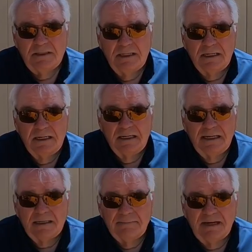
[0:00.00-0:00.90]

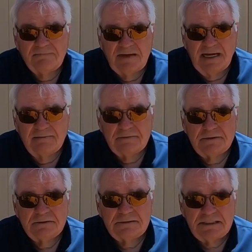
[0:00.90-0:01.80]
Had about
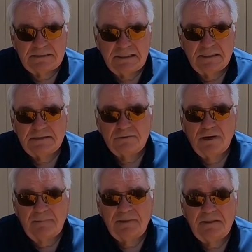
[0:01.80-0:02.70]
5-6 dozen
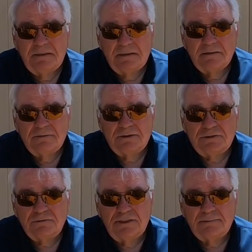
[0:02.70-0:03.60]
crappie on this
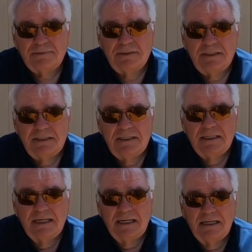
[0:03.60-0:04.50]
trip.
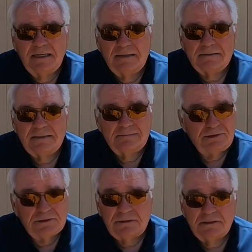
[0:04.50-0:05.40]
It was
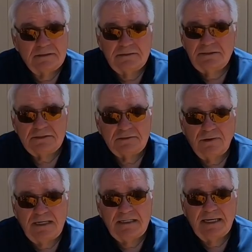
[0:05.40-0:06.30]
just a
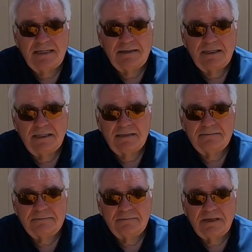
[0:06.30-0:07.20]
great day.
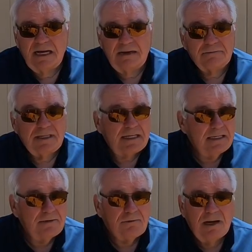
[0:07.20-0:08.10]
I don't think
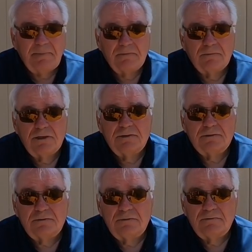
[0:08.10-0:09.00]
any crappie were
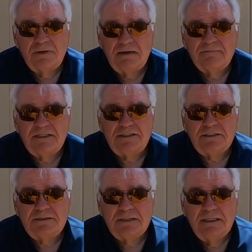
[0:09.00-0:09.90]
under 12 inches.